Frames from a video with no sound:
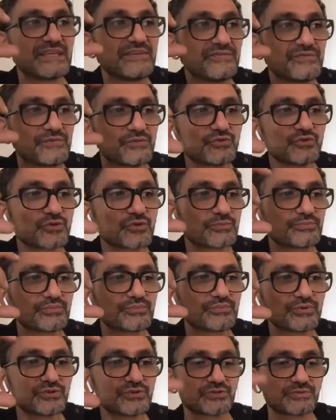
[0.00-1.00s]
Because if
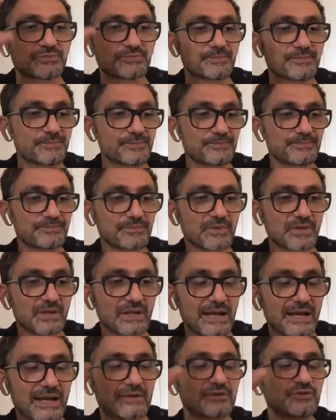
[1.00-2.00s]
you don't put,
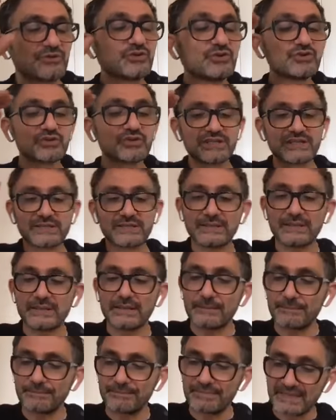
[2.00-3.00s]

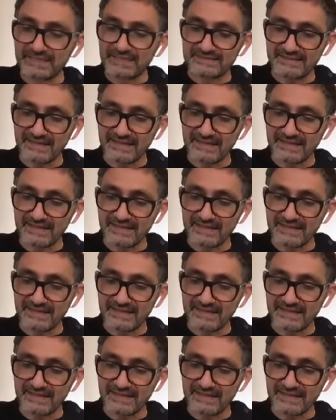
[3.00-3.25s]
usually